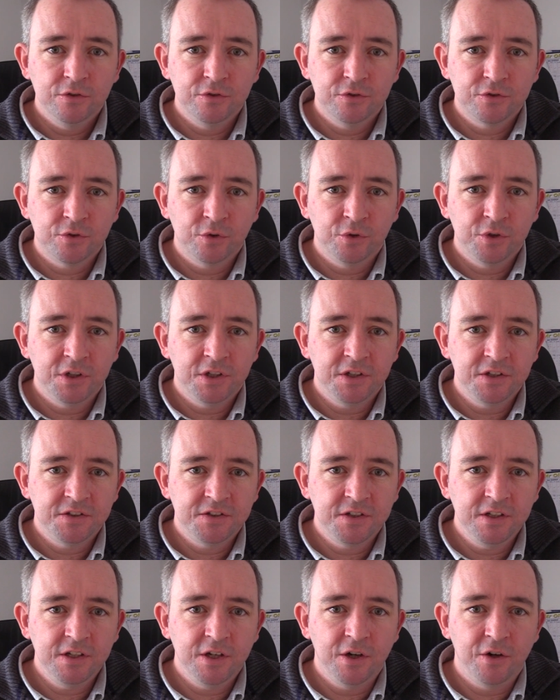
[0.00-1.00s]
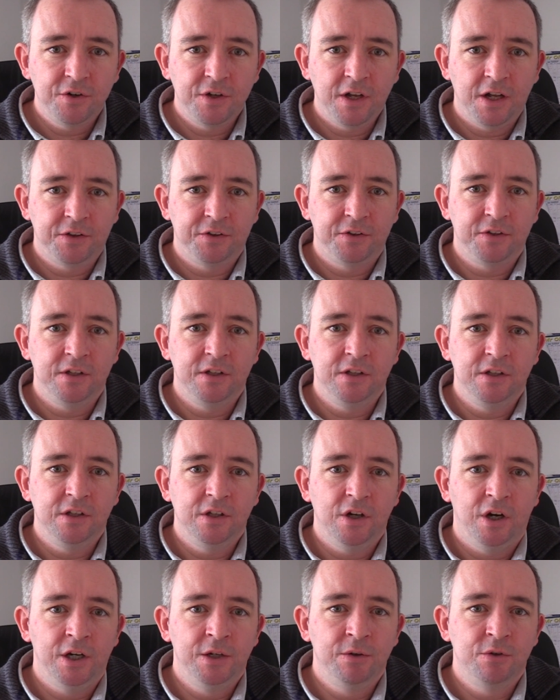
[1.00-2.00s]
So you can see there that the
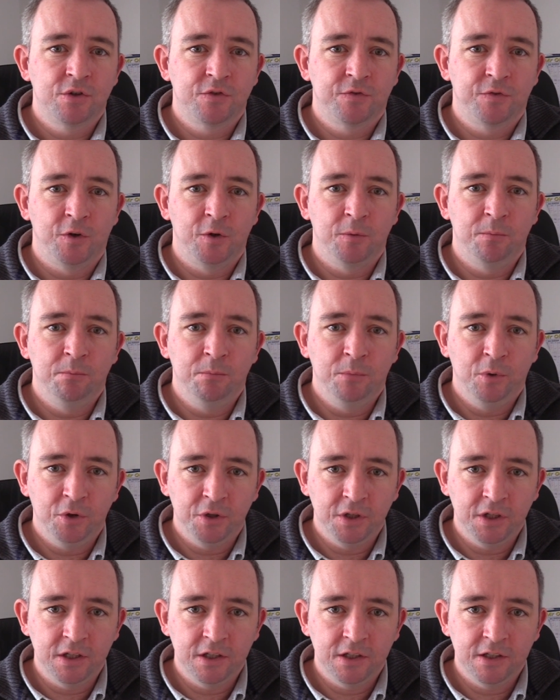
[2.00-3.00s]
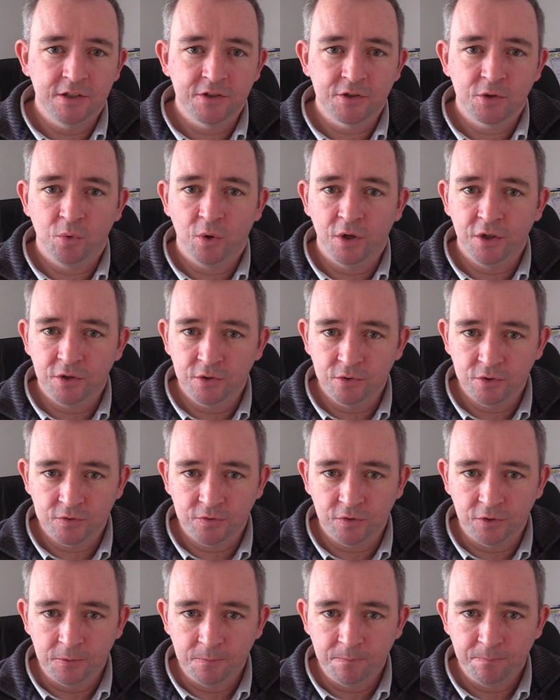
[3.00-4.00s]
Irish verb mothaigh is quite
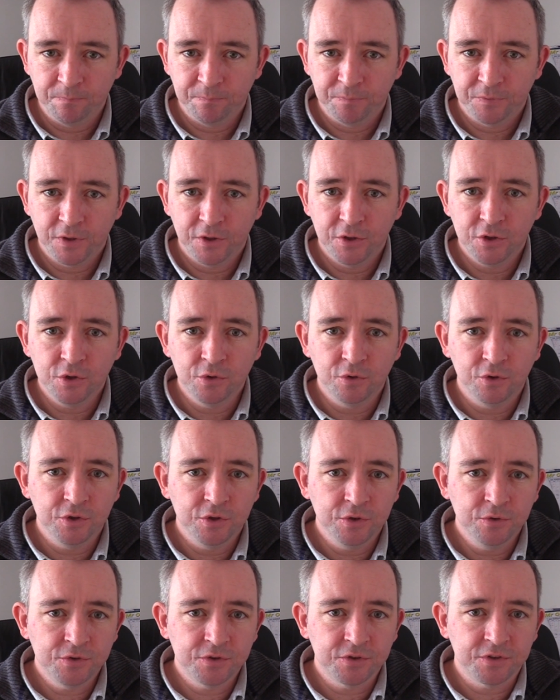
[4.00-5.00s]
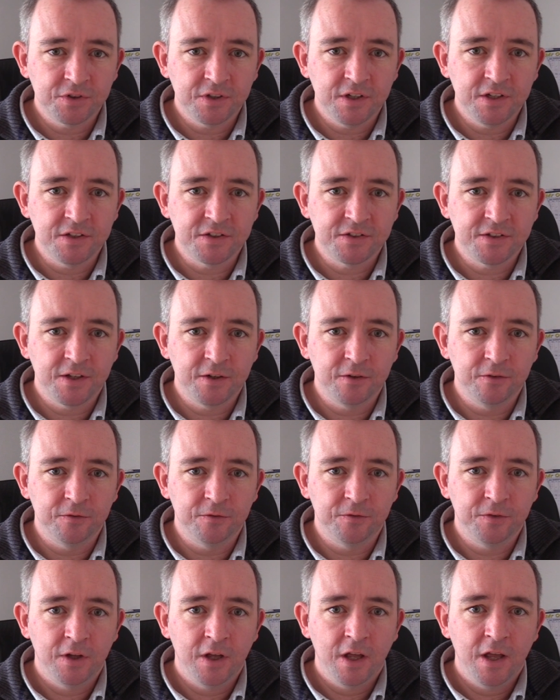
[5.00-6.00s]
useful. You could use it instead
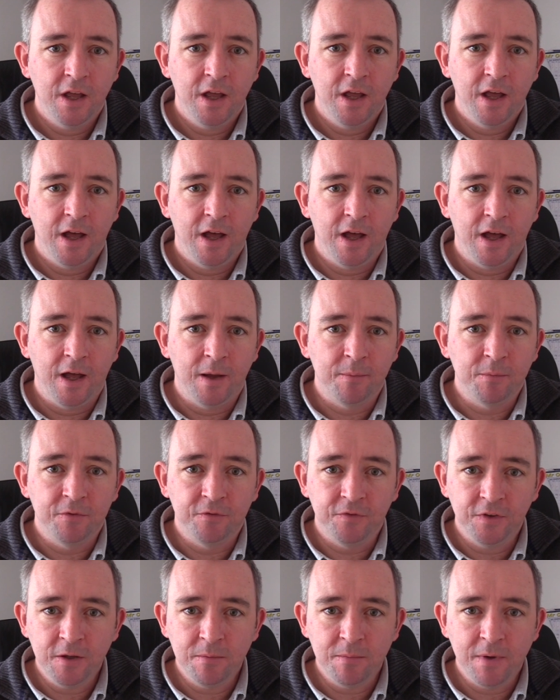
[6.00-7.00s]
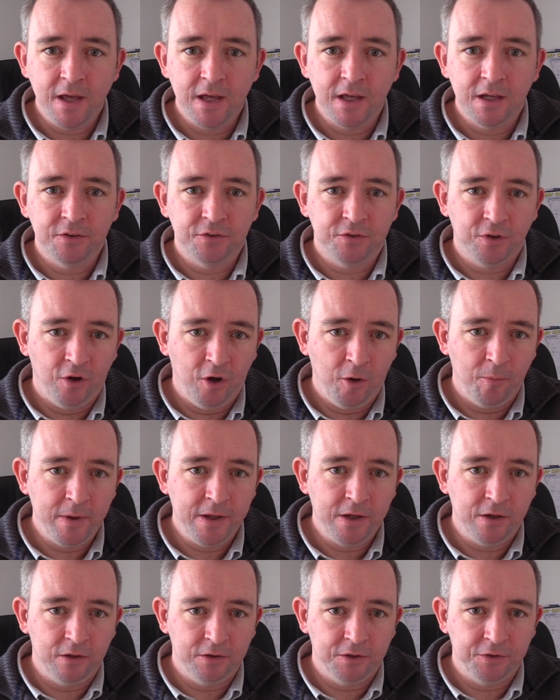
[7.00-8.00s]
of bhí me and tá
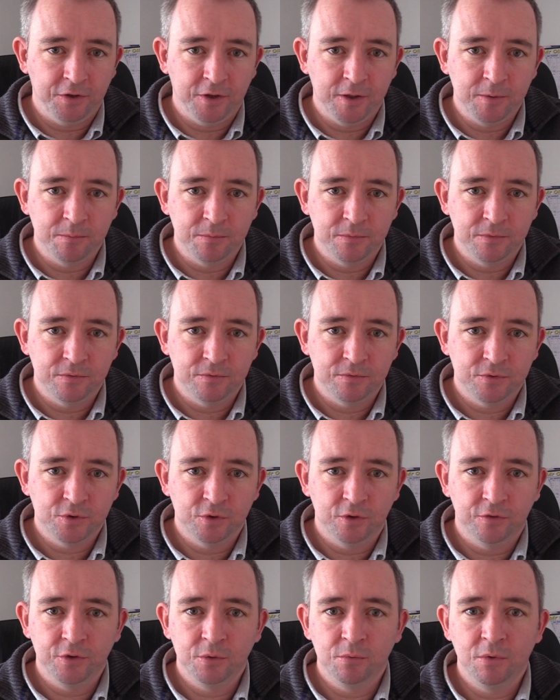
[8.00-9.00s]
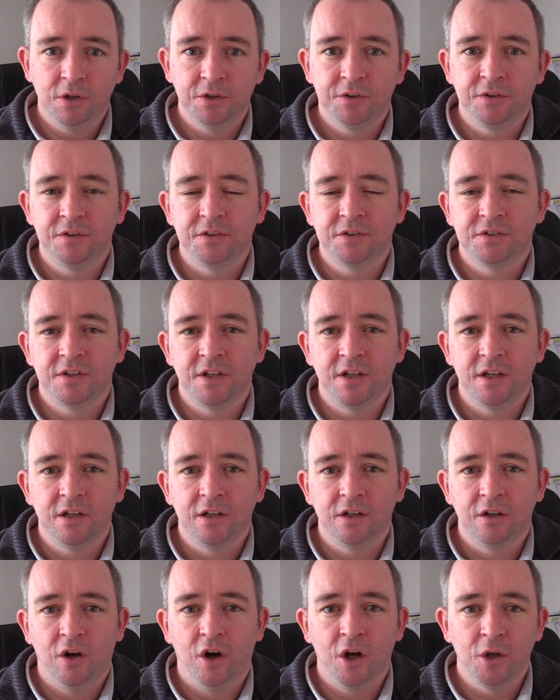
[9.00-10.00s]
me all the time. So if you wanted to
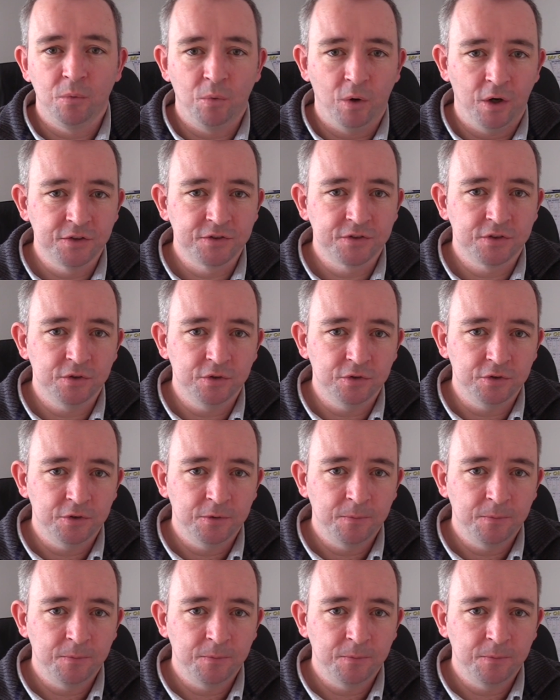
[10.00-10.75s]
say I was good,